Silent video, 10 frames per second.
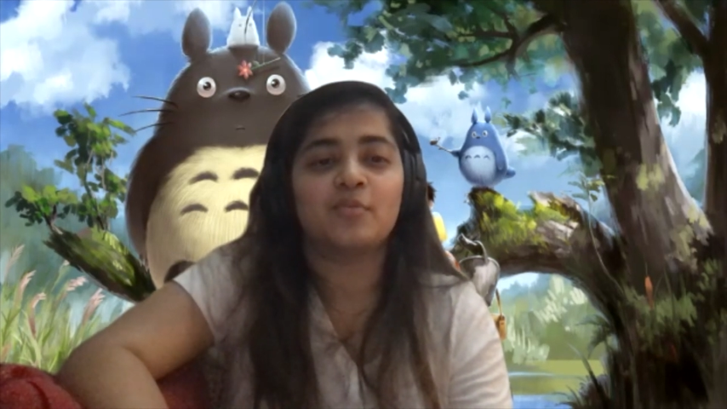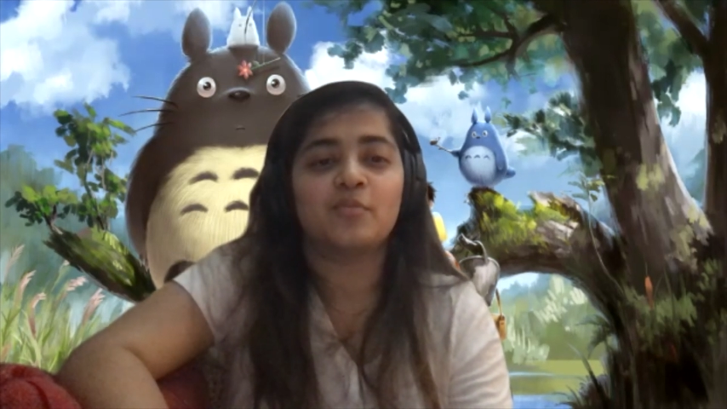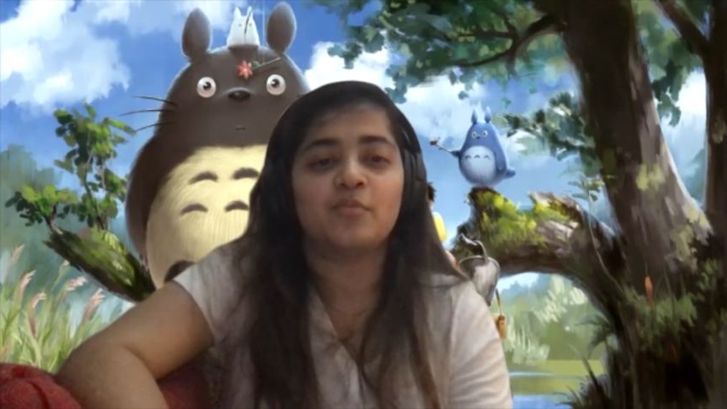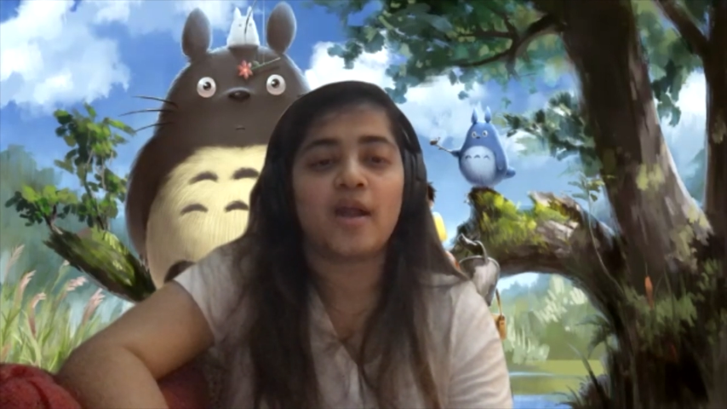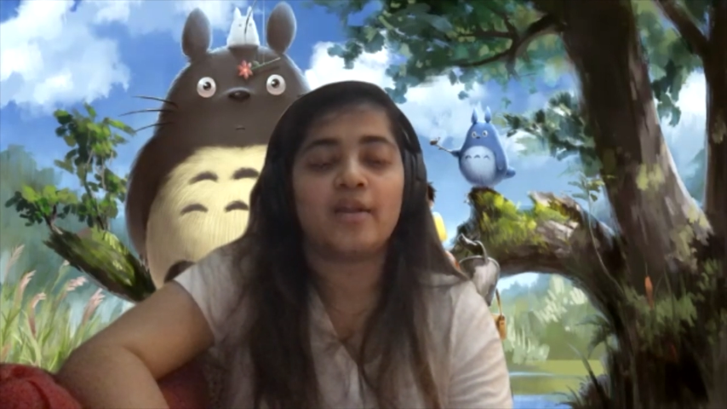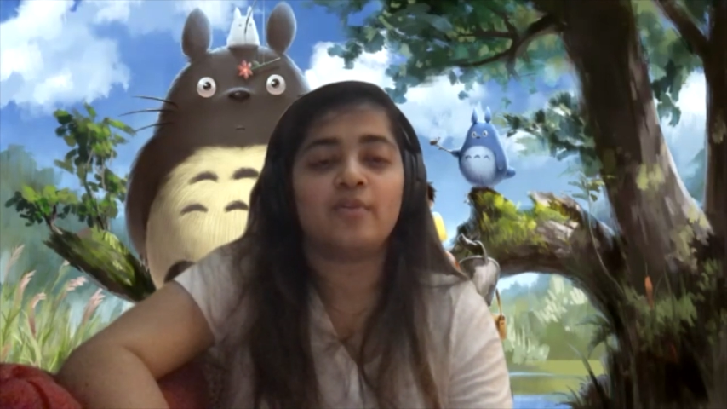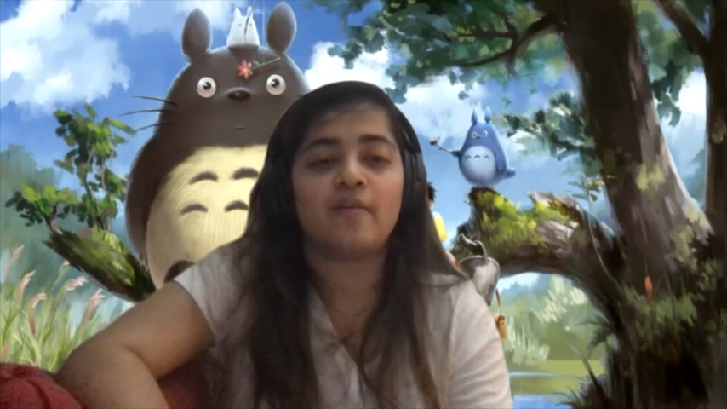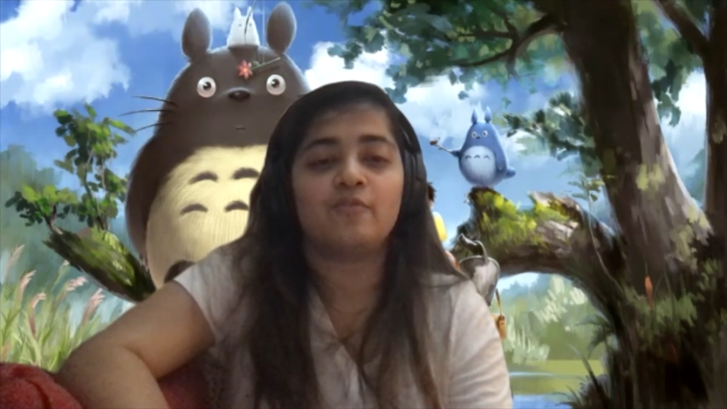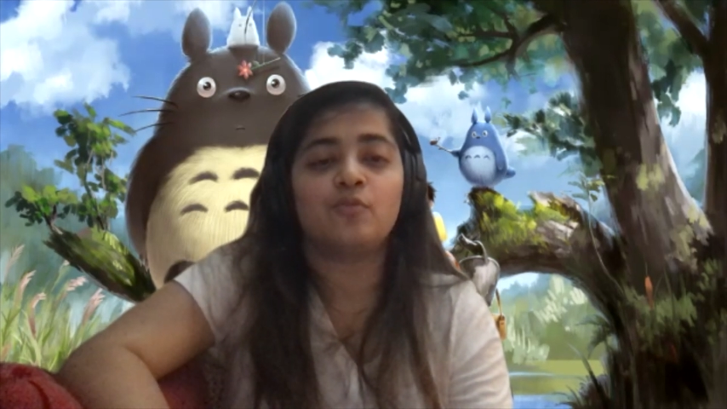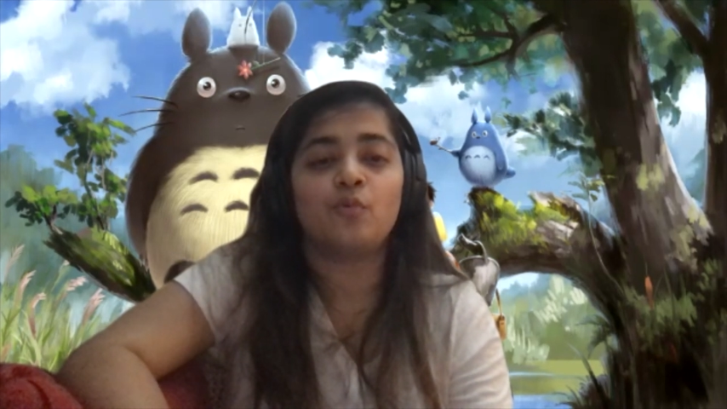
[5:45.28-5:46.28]
and you
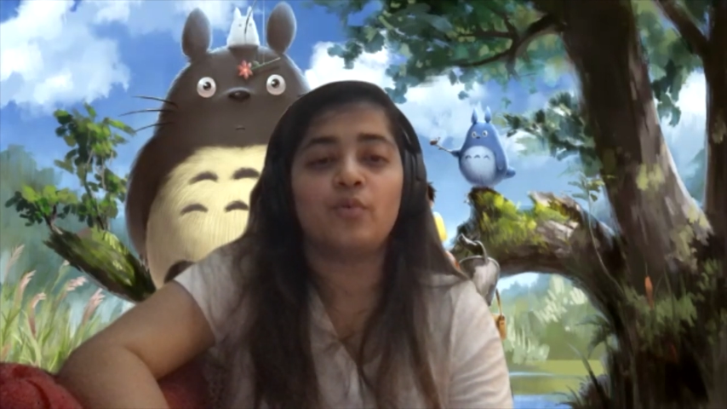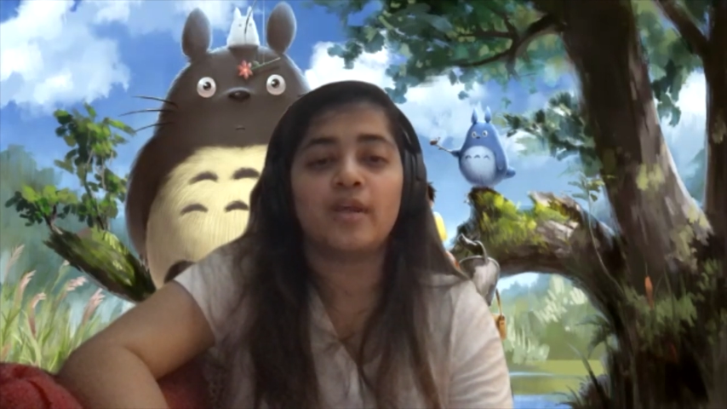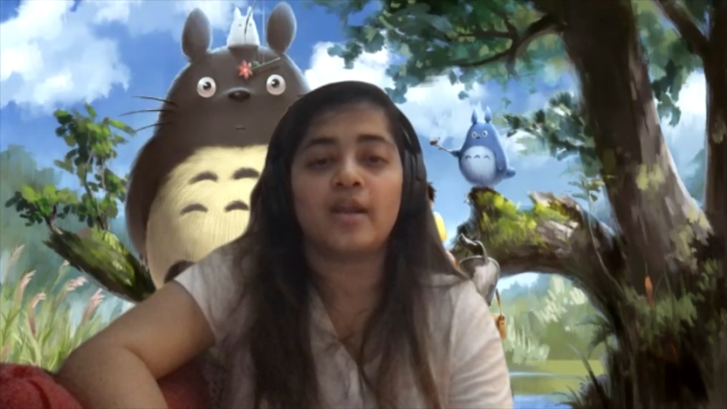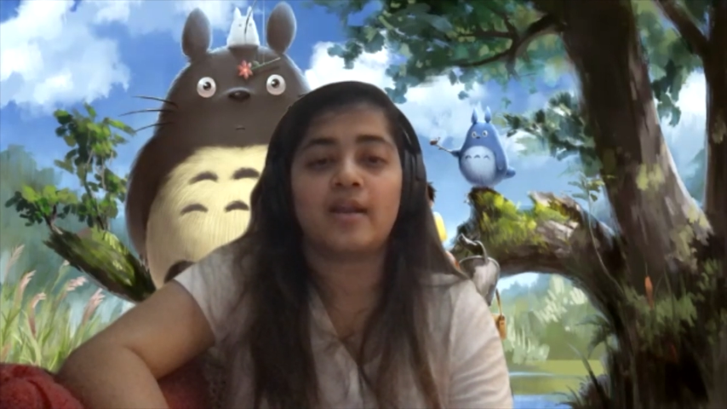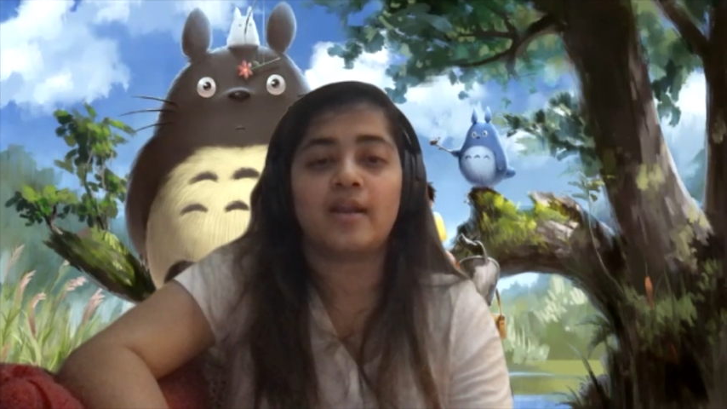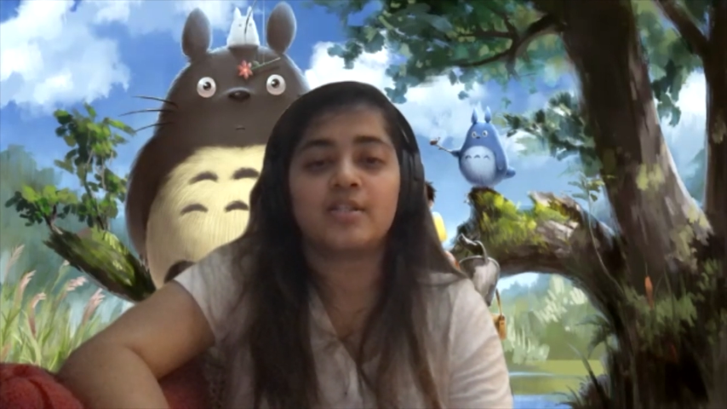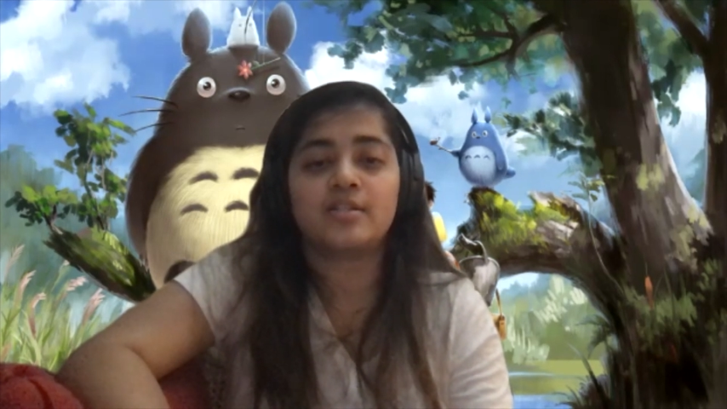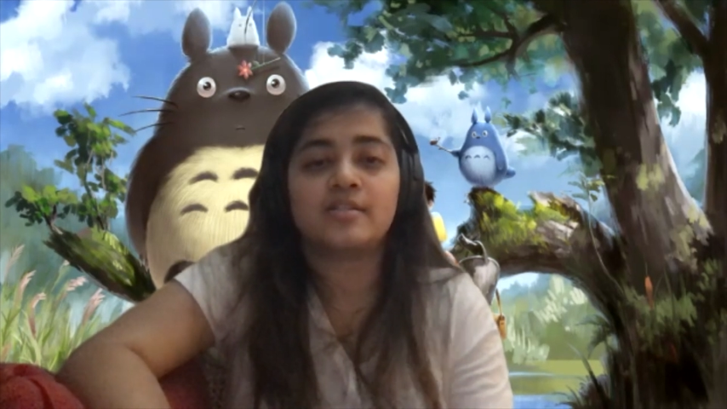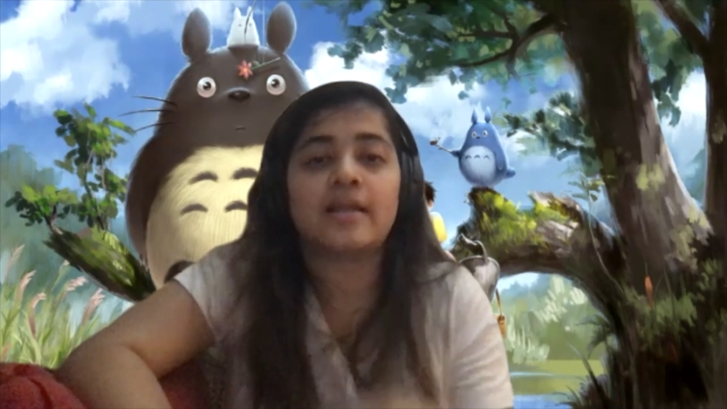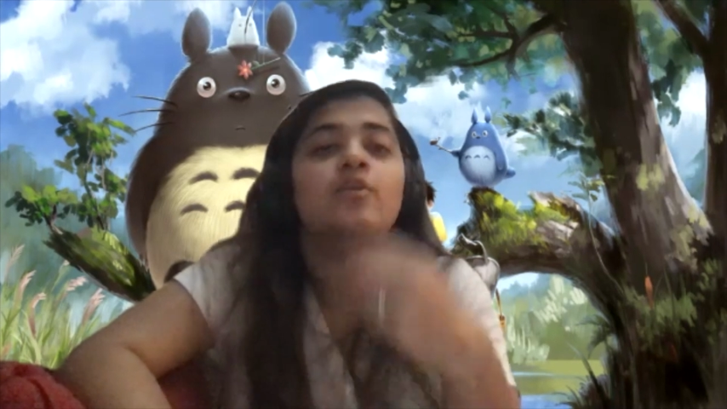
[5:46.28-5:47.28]
have to go there and
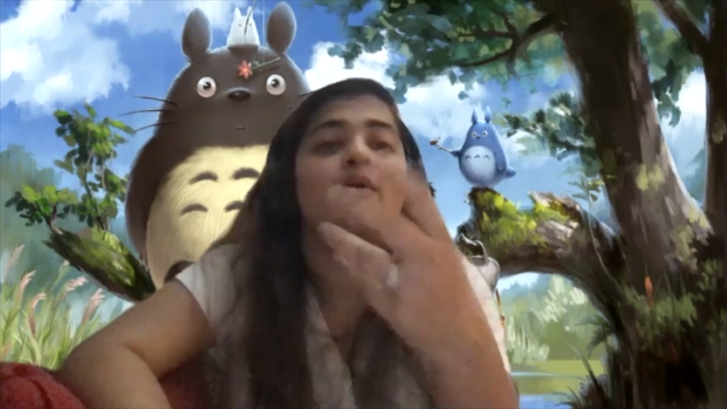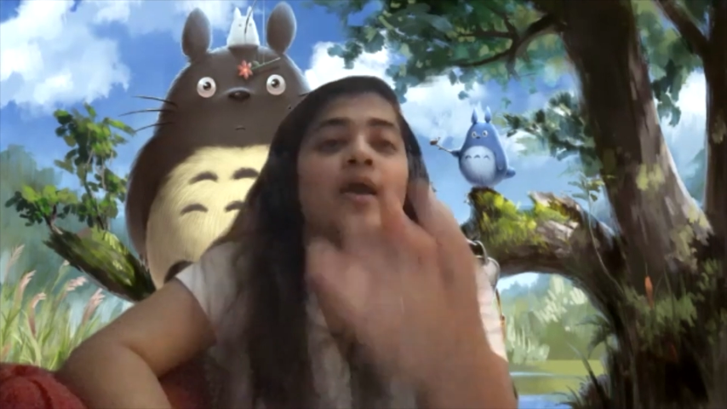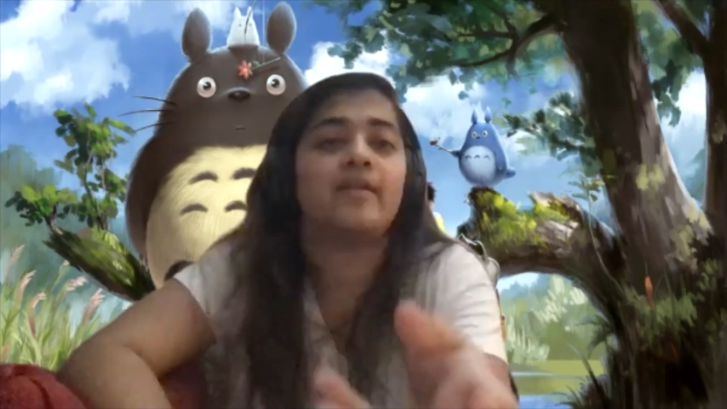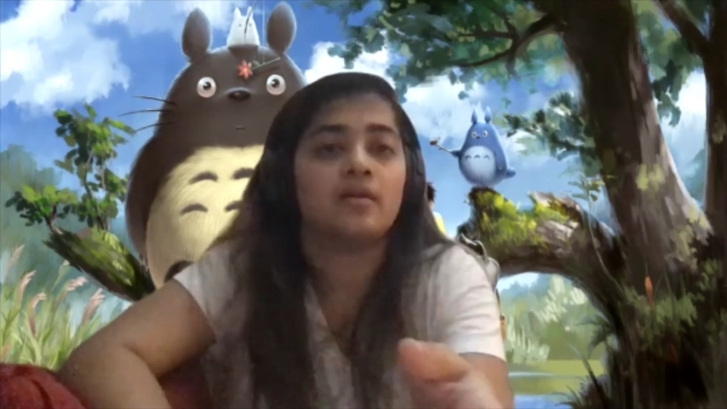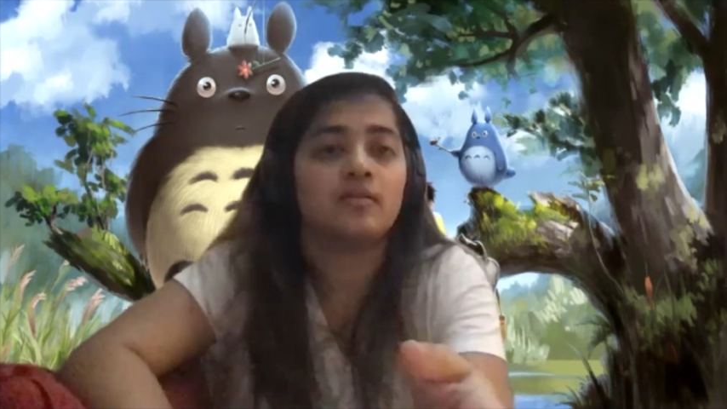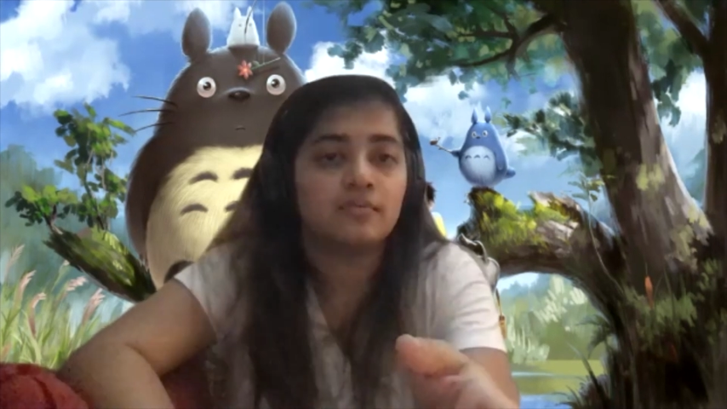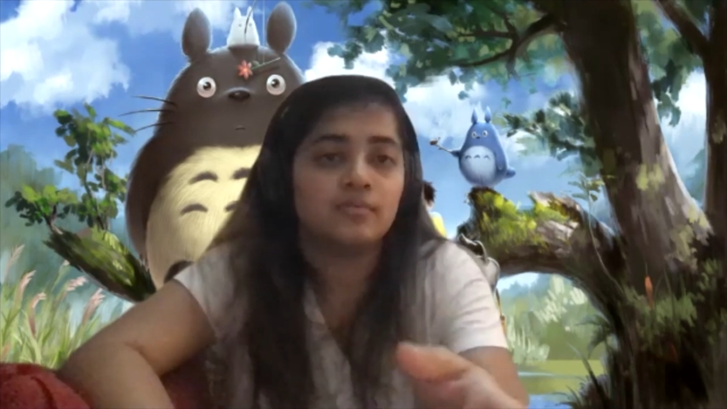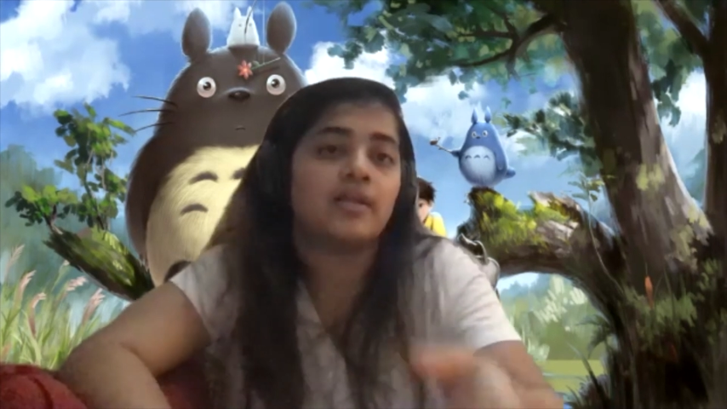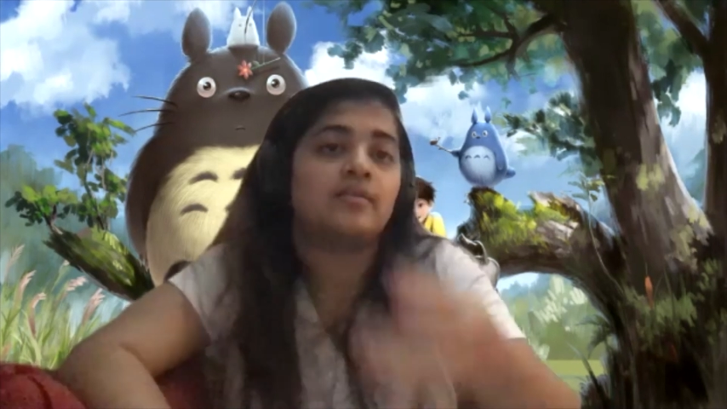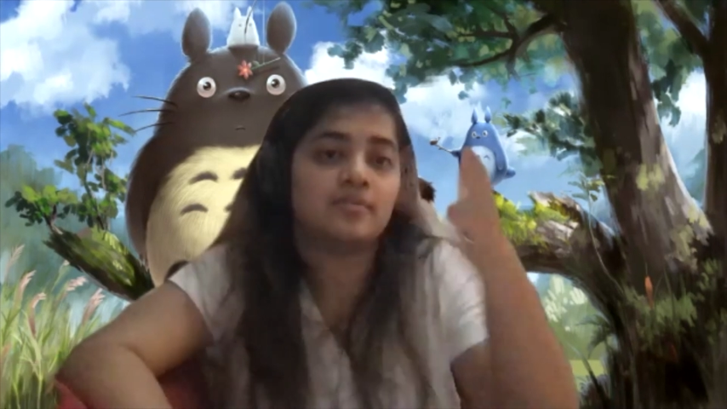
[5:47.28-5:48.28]
actually sell your idea
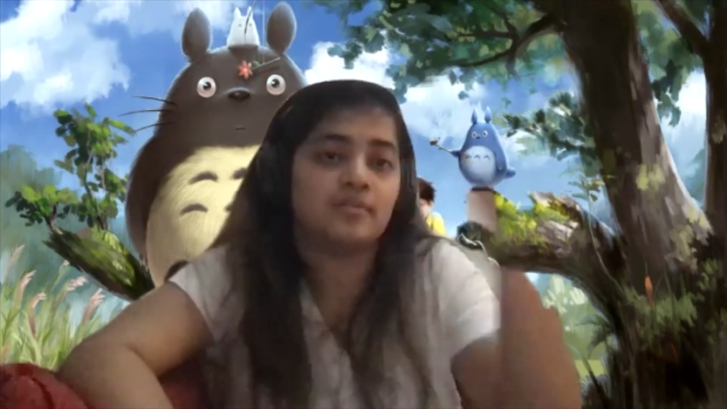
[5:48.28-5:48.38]
that,